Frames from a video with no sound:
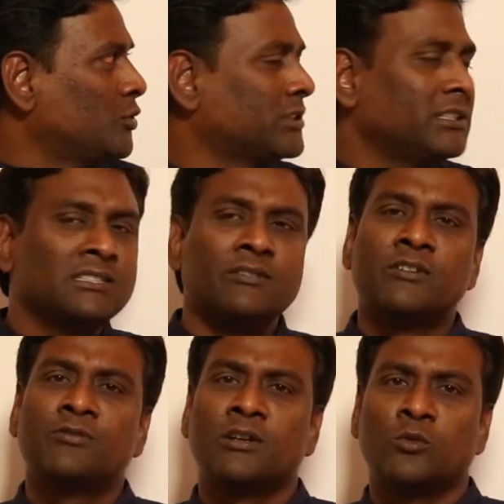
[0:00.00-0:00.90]
question is
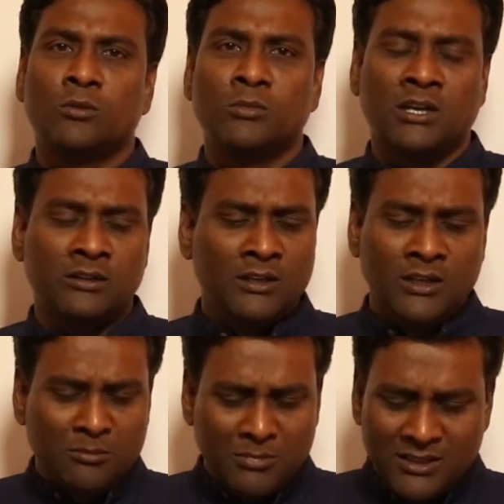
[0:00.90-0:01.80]
given for 1 mark.
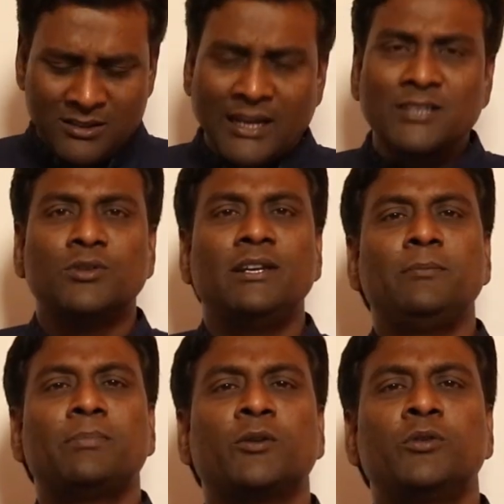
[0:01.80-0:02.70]
But actually
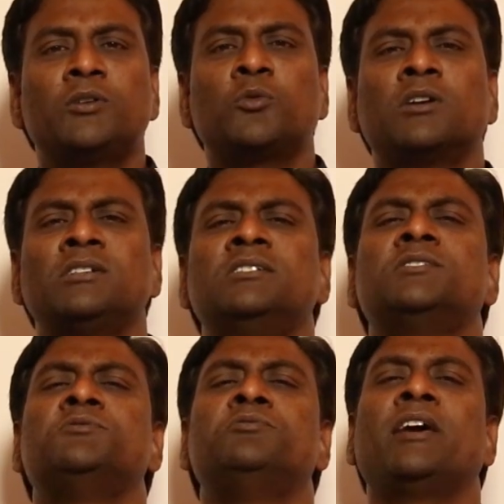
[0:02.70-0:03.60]
in per unit quantity,
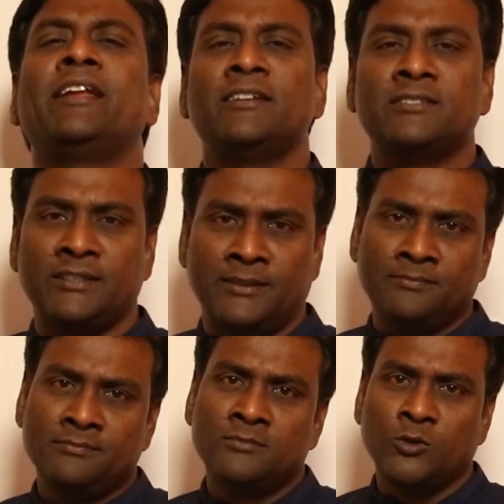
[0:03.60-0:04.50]
it's very easy
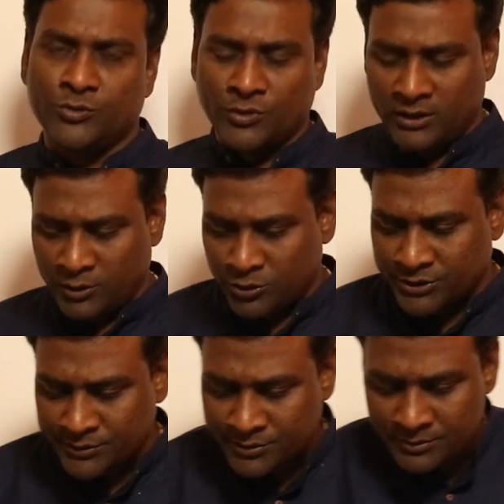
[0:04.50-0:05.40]
to solve the
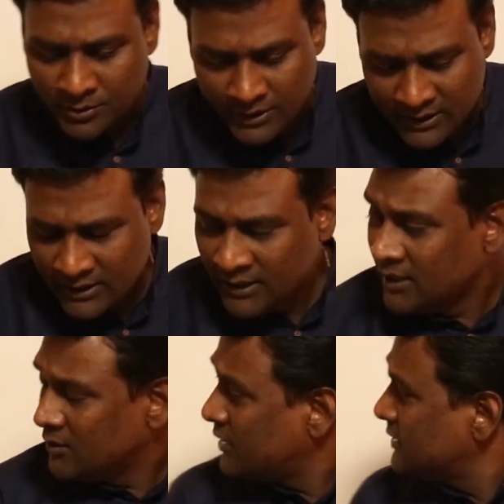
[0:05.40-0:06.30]
questions, okay?
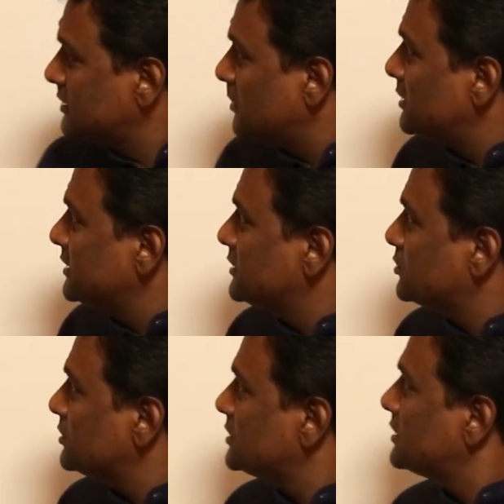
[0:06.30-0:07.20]
For example, in this
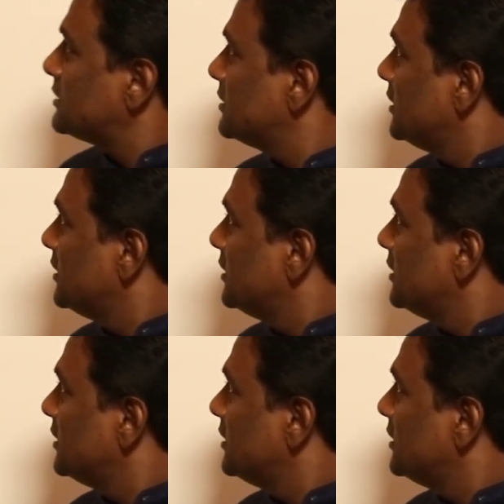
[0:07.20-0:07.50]
question,